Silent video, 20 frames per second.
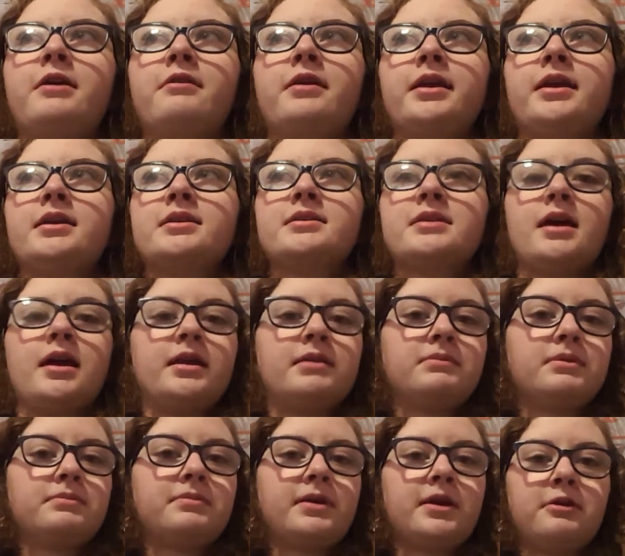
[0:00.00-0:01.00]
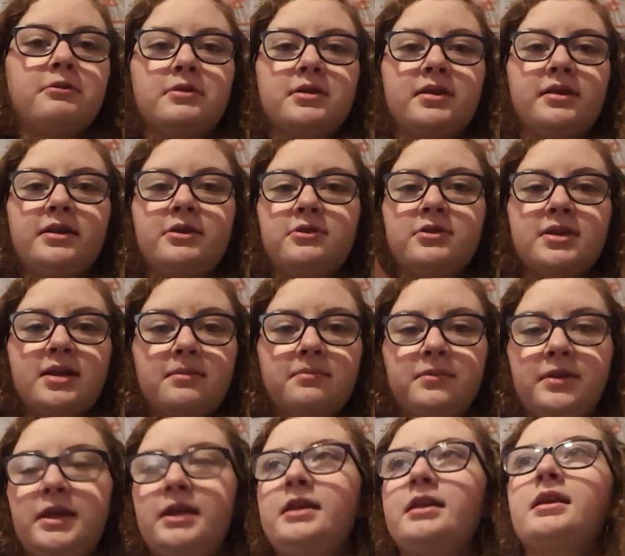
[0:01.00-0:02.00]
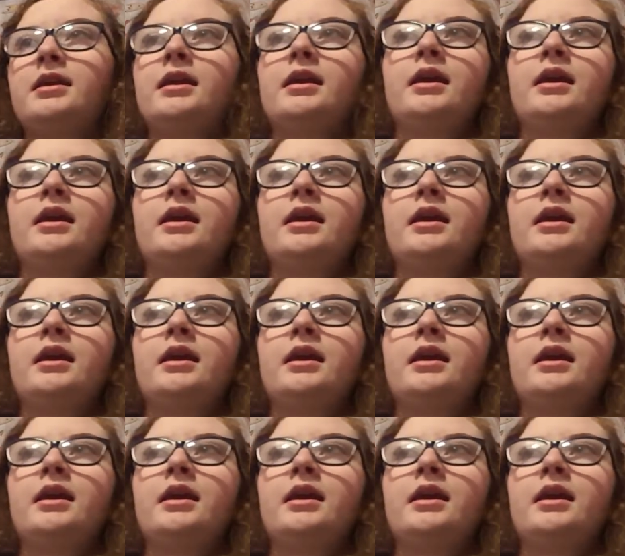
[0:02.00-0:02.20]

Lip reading: I guess I am, apparently, or something.